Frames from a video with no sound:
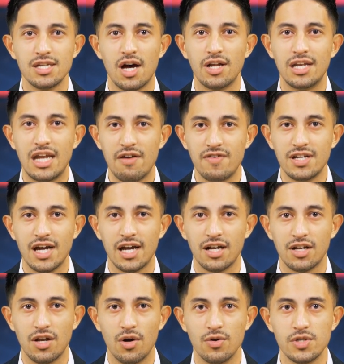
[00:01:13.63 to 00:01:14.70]
are never
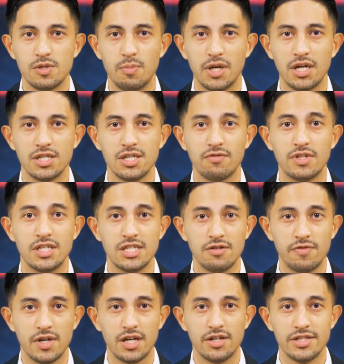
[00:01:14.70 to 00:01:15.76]
diagnosed because of the
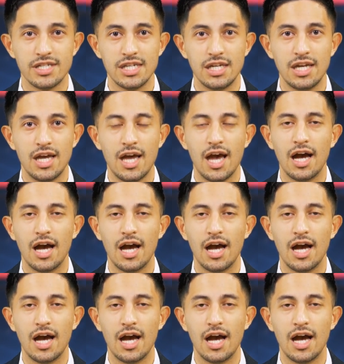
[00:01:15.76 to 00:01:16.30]
difficulty